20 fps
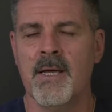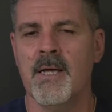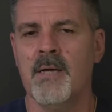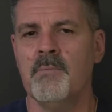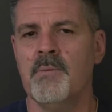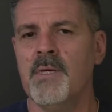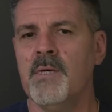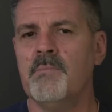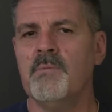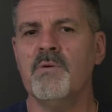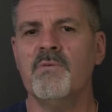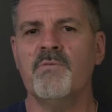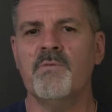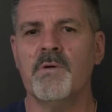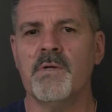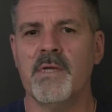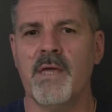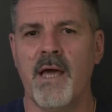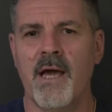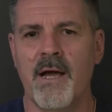People
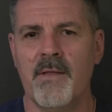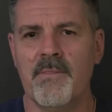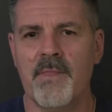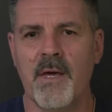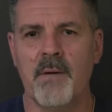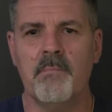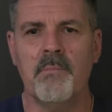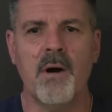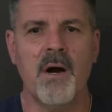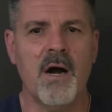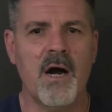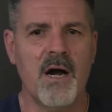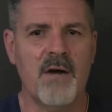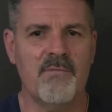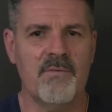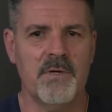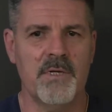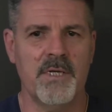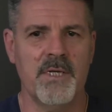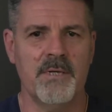forget that
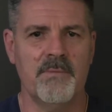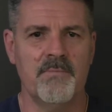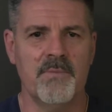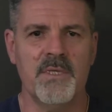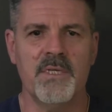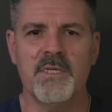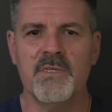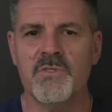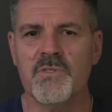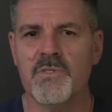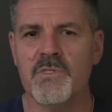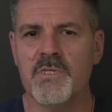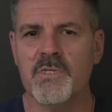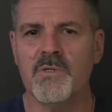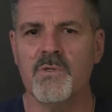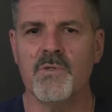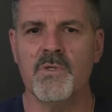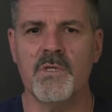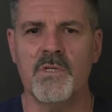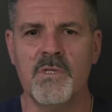poverty is
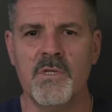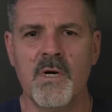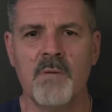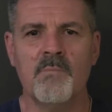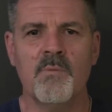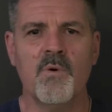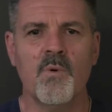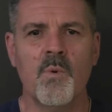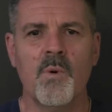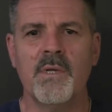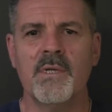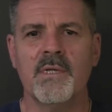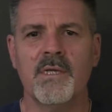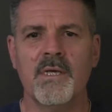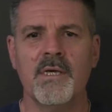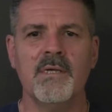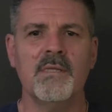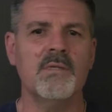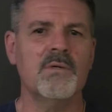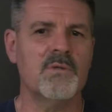still the number one
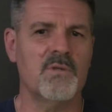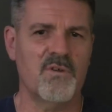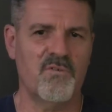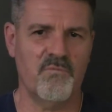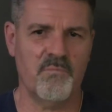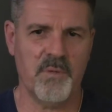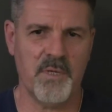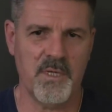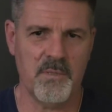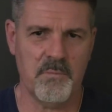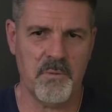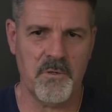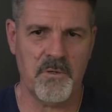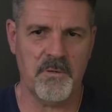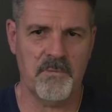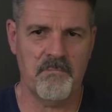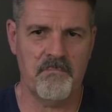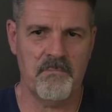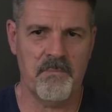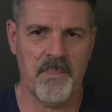killer of people
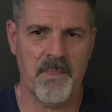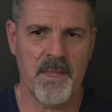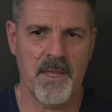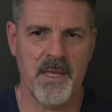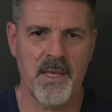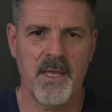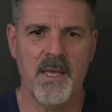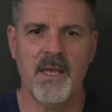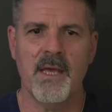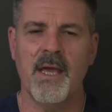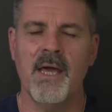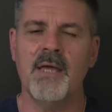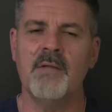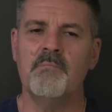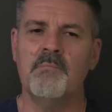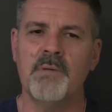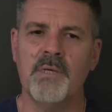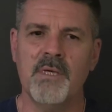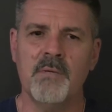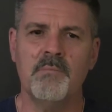
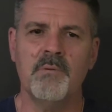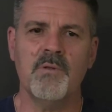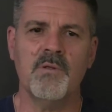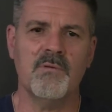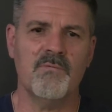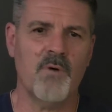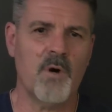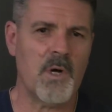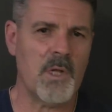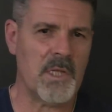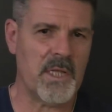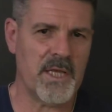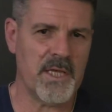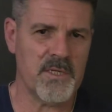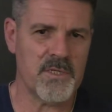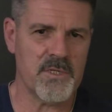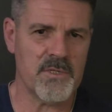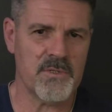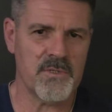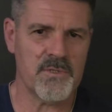and people of all
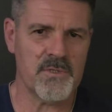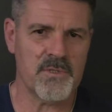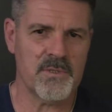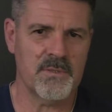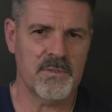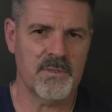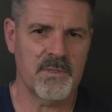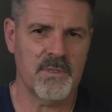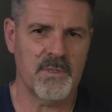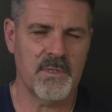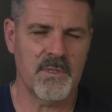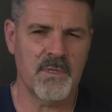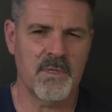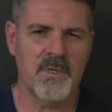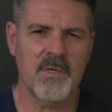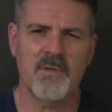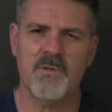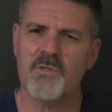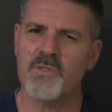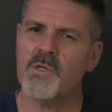ages.
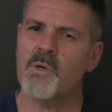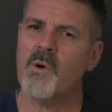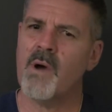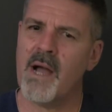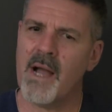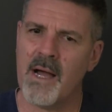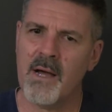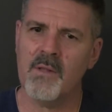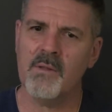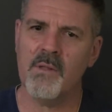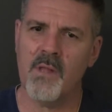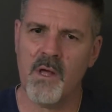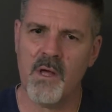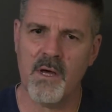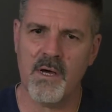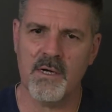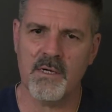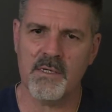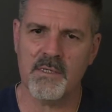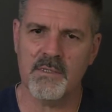So how
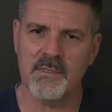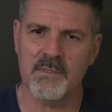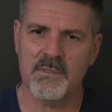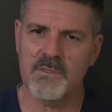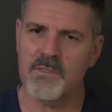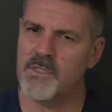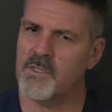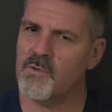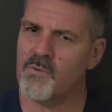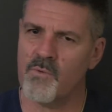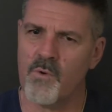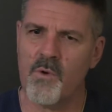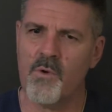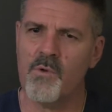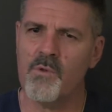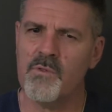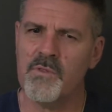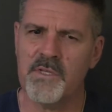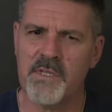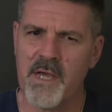long do you
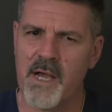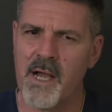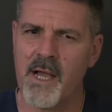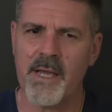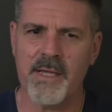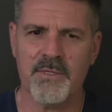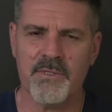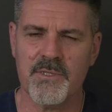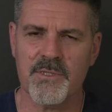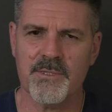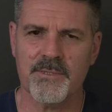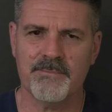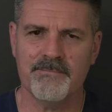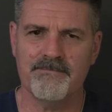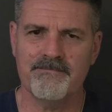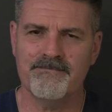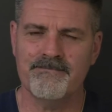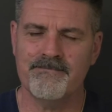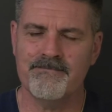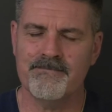roll the dice?
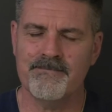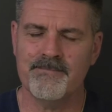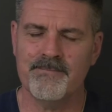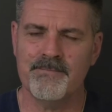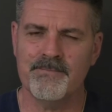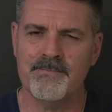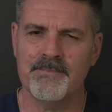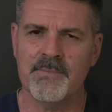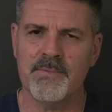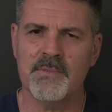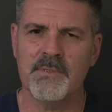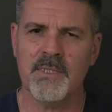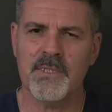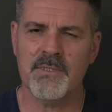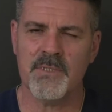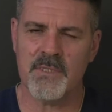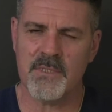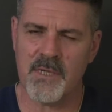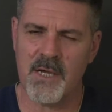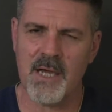
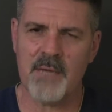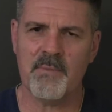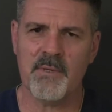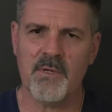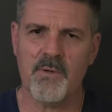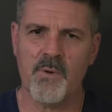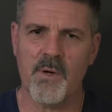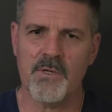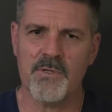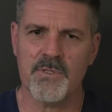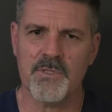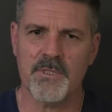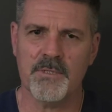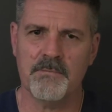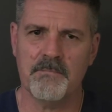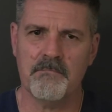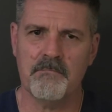It's a timing question.